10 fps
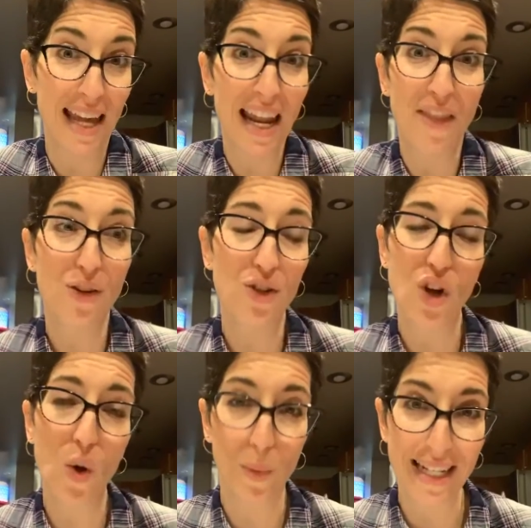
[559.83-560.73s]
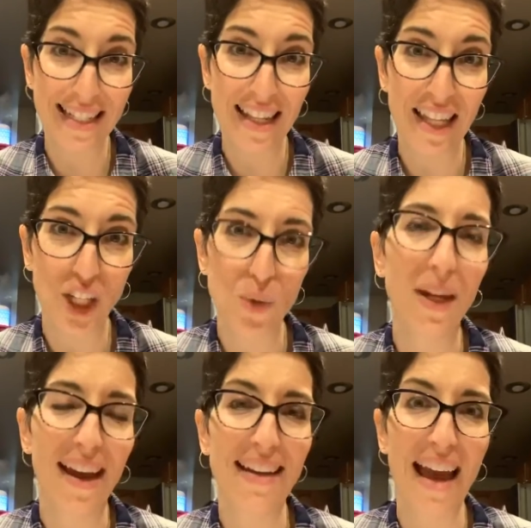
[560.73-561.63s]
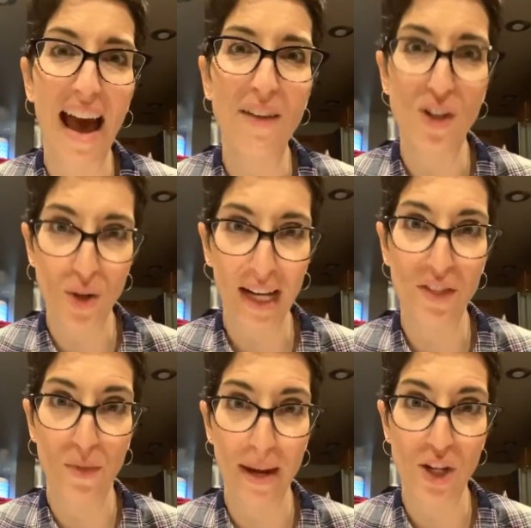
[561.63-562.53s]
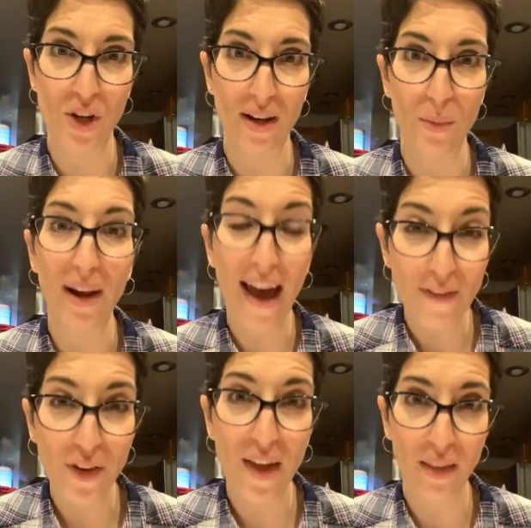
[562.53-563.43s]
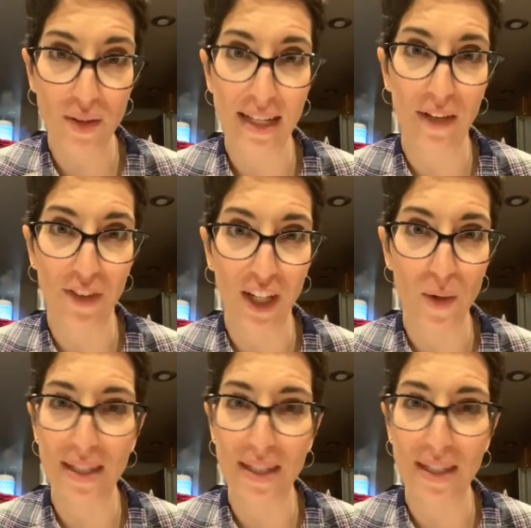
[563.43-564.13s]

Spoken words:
and there's no reason that you can't have a transformation, whatever that looks like for you.